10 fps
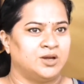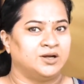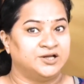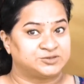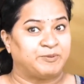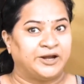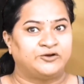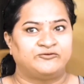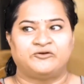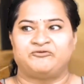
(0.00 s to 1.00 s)
Despite
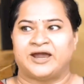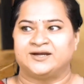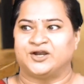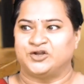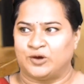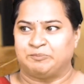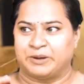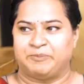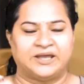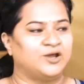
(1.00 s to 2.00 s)
of the fact that you are
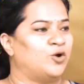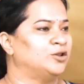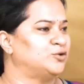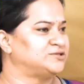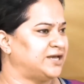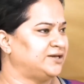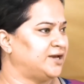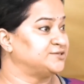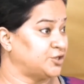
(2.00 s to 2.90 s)
preparing all those areas,